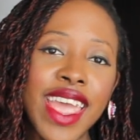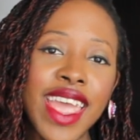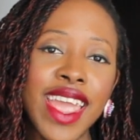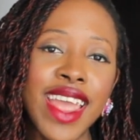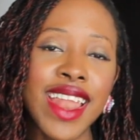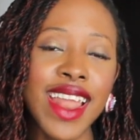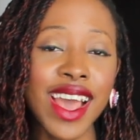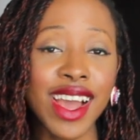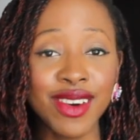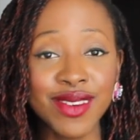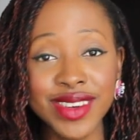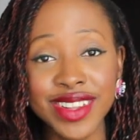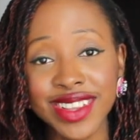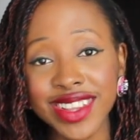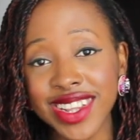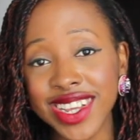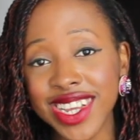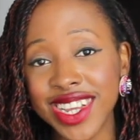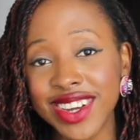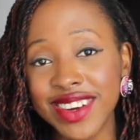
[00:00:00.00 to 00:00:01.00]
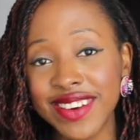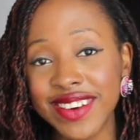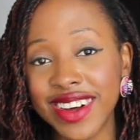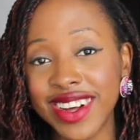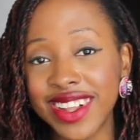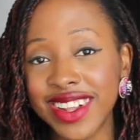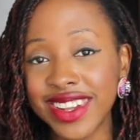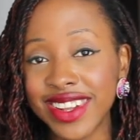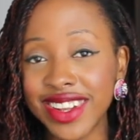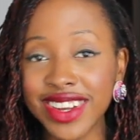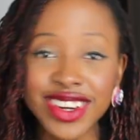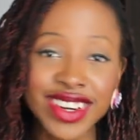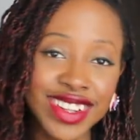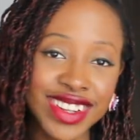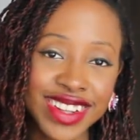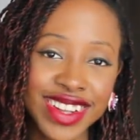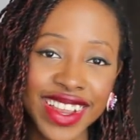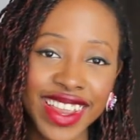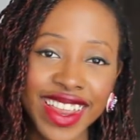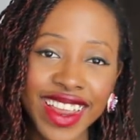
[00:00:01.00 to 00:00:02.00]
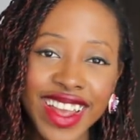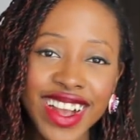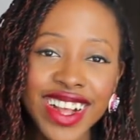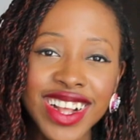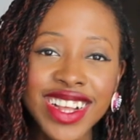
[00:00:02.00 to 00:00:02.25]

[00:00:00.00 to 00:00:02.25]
and I will see you on Thursday.